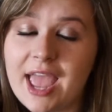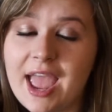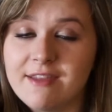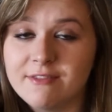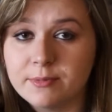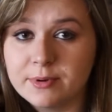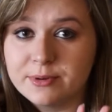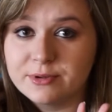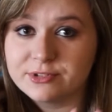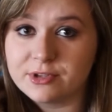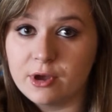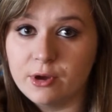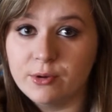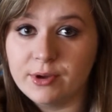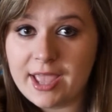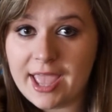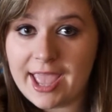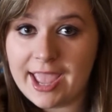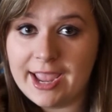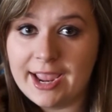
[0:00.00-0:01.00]
Everybody was
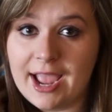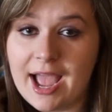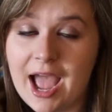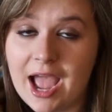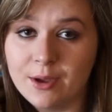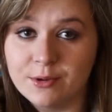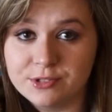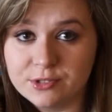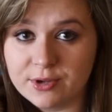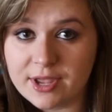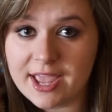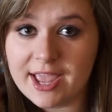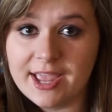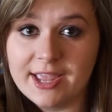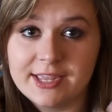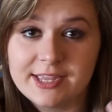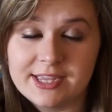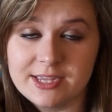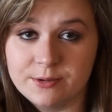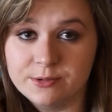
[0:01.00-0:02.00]
okay. I was
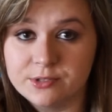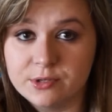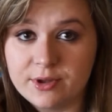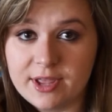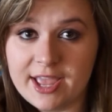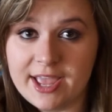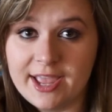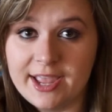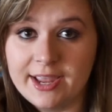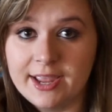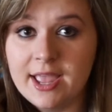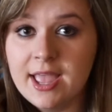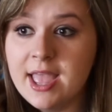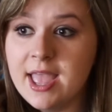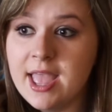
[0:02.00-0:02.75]
okay, he was okay,